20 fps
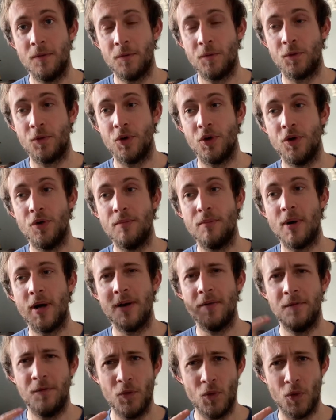through my
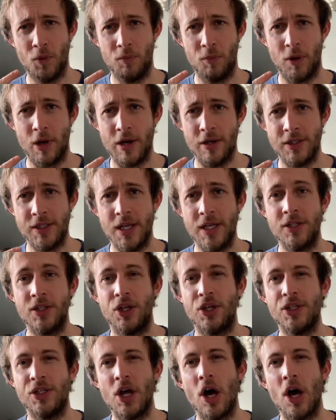thought process, because